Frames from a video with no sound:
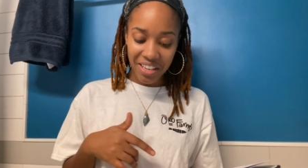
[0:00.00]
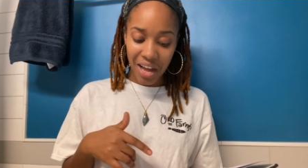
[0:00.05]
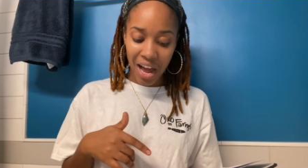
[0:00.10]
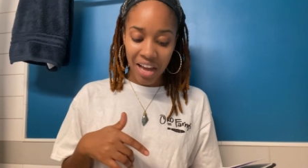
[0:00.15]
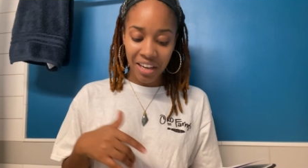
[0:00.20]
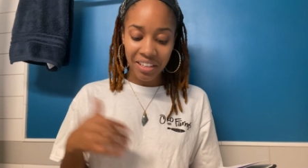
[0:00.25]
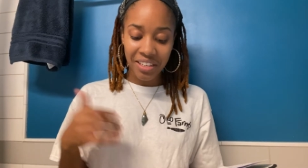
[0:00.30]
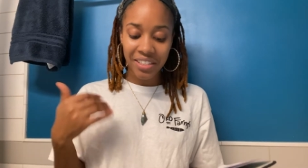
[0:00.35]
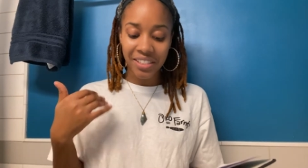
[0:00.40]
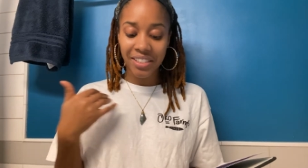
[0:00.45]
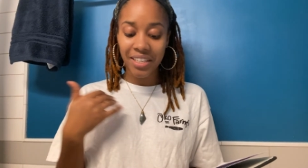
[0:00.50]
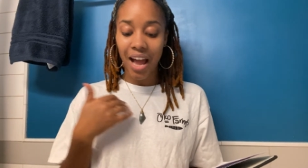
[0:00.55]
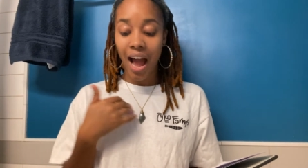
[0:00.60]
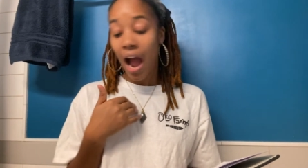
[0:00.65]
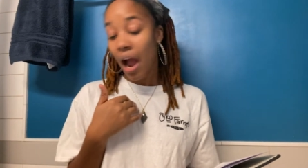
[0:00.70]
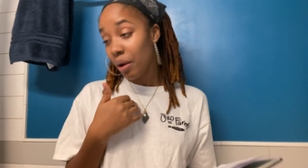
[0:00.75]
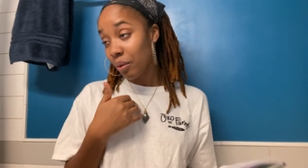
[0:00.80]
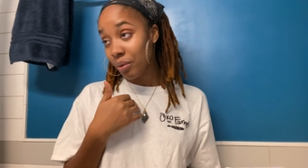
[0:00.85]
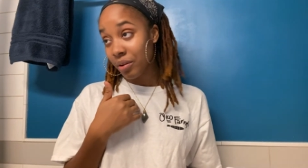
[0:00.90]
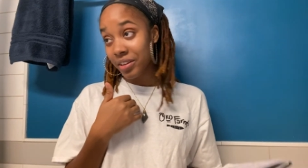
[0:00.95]
At least
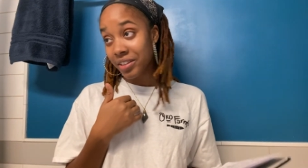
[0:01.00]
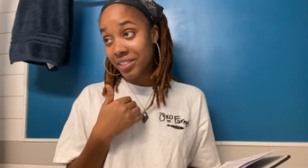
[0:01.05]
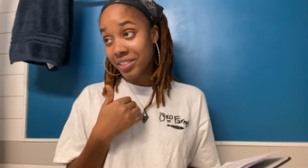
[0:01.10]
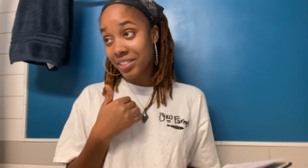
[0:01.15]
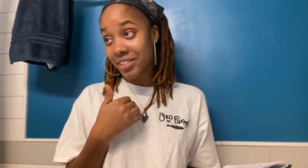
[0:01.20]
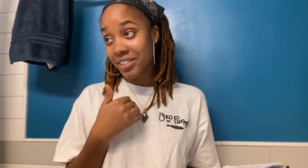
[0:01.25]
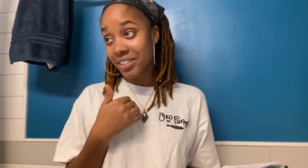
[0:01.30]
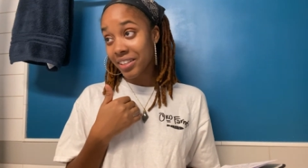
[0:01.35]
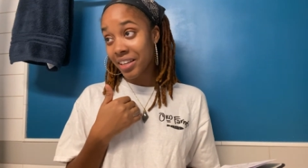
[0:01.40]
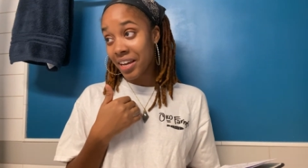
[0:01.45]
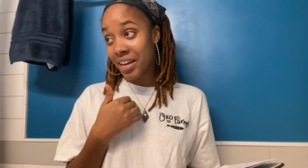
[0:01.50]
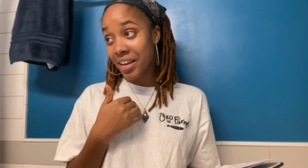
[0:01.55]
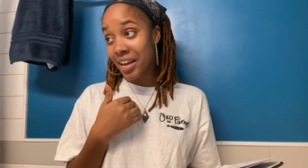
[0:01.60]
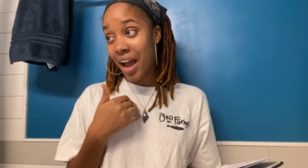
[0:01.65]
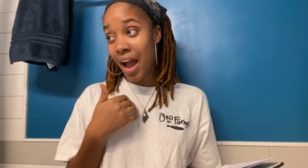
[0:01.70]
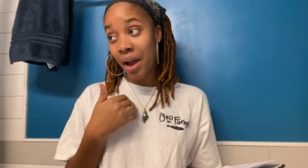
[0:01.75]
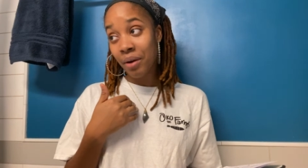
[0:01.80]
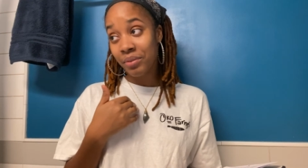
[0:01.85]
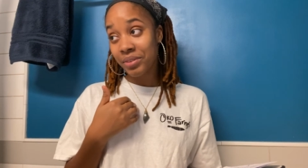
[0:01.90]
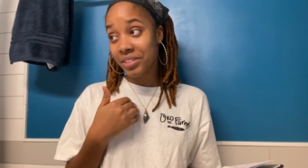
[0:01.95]
I was
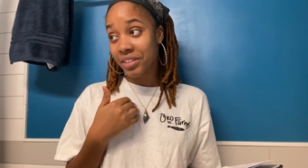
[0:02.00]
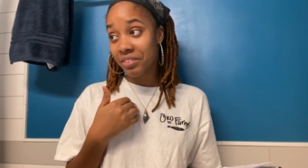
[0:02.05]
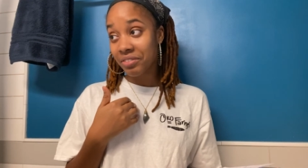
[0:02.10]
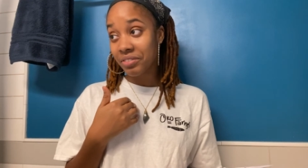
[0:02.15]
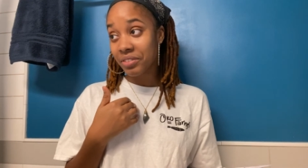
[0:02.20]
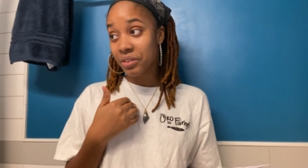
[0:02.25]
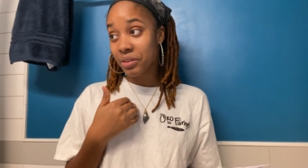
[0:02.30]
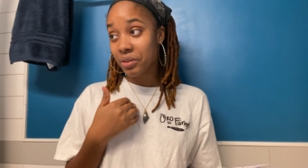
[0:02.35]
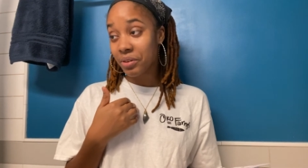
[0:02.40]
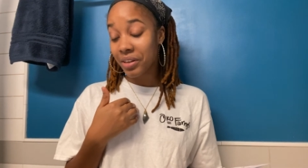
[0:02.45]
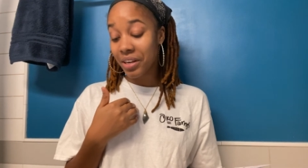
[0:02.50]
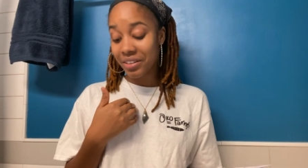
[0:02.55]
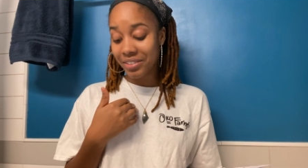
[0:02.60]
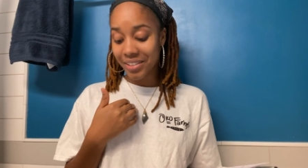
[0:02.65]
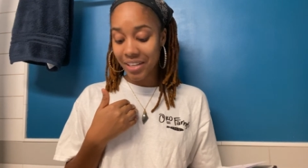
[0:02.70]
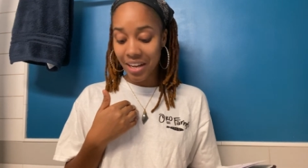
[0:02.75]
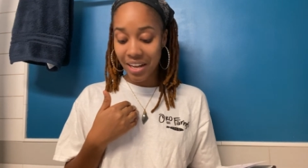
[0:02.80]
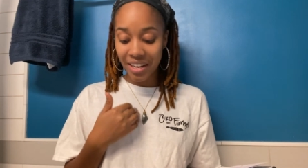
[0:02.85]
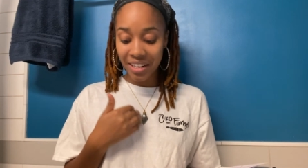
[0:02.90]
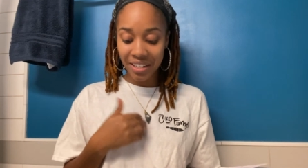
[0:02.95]
definitely cold
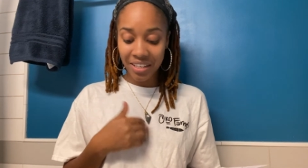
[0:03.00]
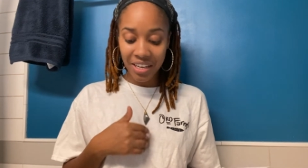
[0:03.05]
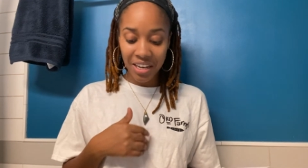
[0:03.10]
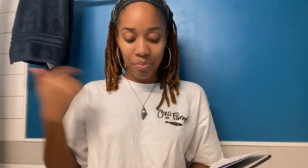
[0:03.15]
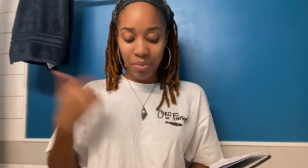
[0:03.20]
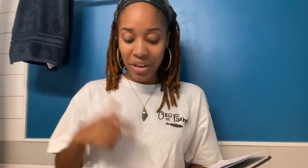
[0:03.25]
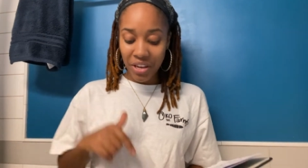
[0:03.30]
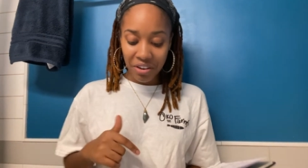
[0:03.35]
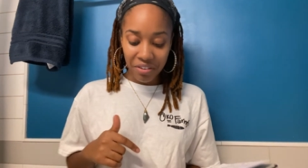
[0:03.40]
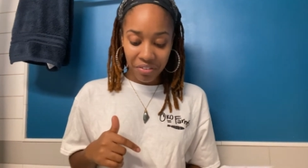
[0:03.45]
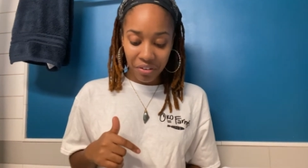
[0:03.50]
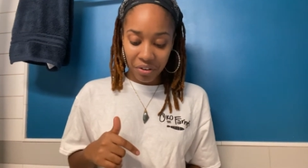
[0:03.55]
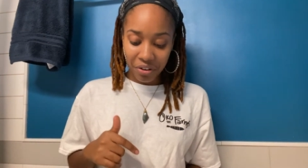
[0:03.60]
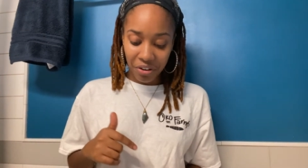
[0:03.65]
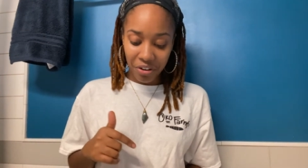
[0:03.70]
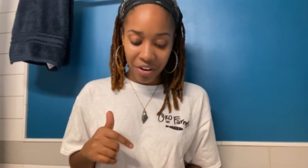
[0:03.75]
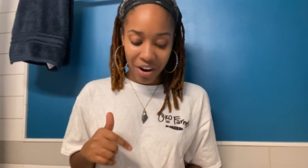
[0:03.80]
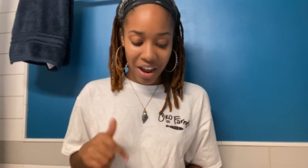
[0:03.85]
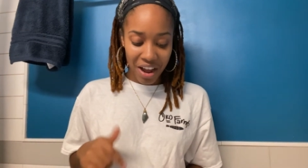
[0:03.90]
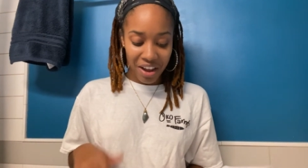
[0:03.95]
outside. Being
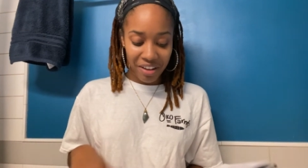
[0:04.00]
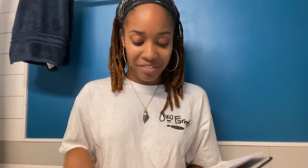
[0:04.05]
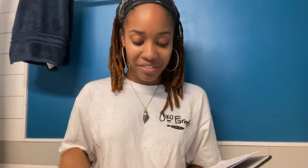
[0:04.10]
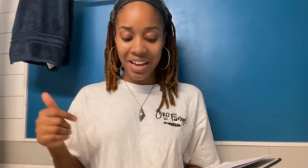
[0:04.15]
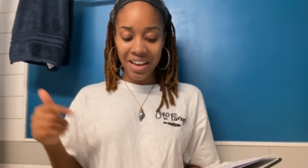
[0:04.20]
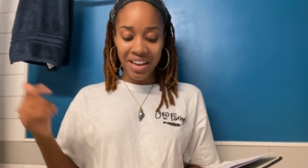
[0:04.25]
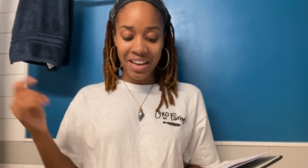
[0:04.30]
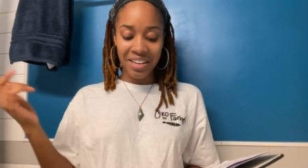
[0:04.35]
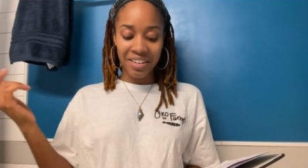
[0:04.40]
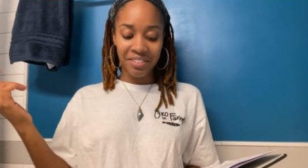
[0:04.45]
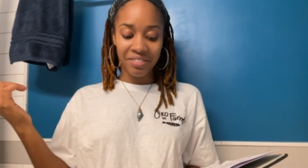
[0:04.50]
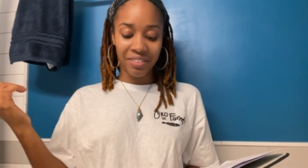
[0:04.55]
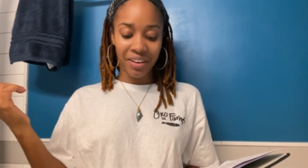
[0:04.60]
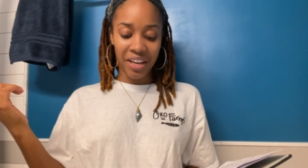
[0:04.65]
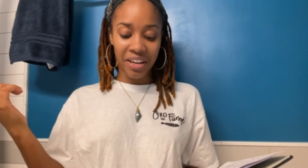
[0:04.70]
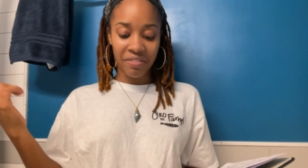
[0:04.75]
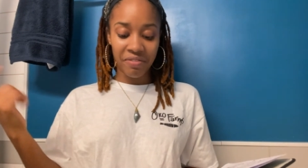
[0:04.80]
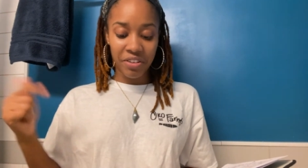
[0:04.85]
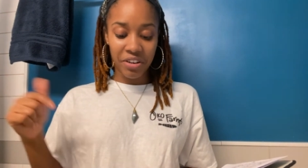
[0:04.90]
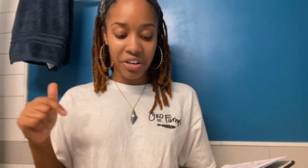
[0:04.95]
photographed and
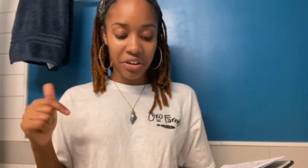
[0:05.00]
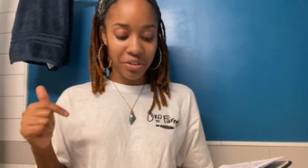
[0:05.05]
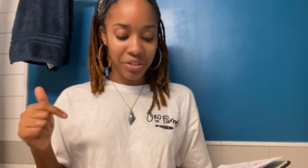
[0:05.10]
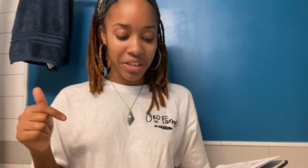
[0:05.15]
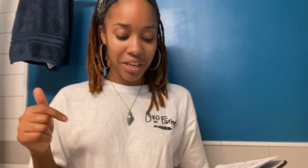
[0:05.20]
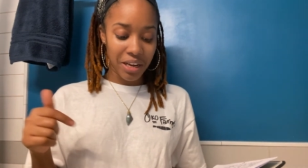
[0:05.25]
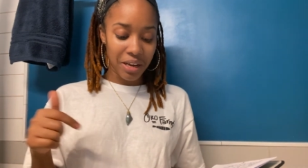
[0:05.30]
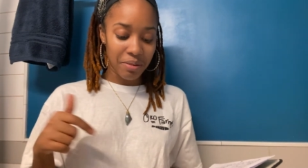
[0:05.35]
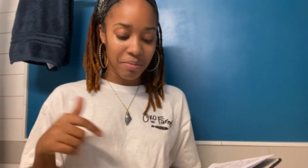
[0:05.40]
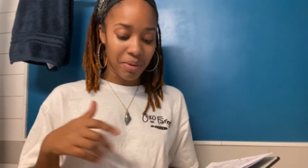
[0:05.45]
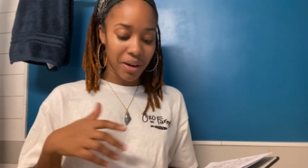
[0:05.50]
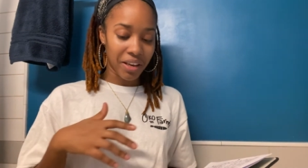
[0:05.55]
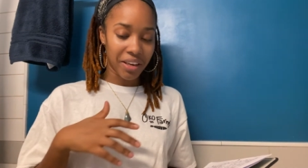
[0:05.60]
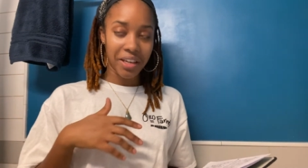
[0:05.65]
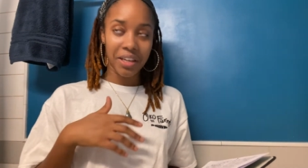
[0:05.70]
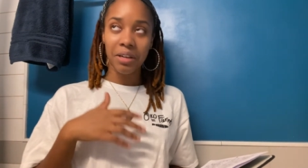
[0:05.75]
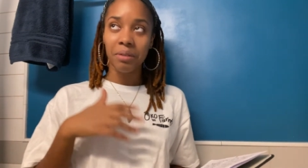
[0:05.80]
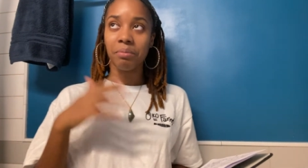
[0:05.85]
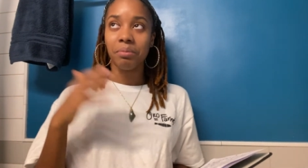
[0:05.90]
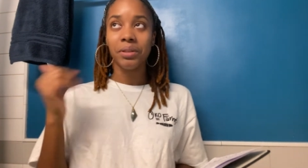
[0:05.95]
like videotaped by
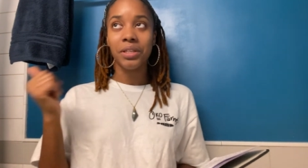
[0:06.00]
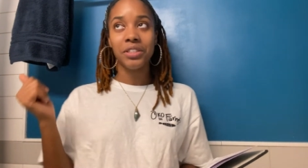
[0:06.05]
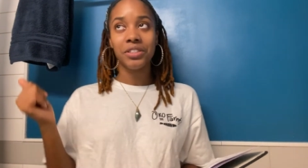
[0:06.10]
like complete